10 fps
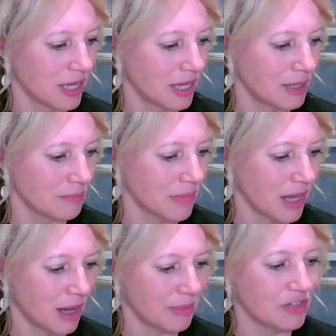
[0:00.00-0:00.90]
I
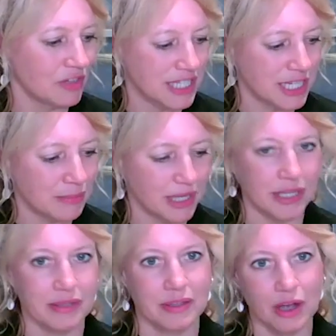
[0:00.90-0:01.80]
mean, you've seen
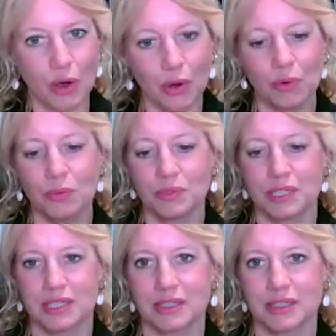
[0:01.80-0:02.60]
me hold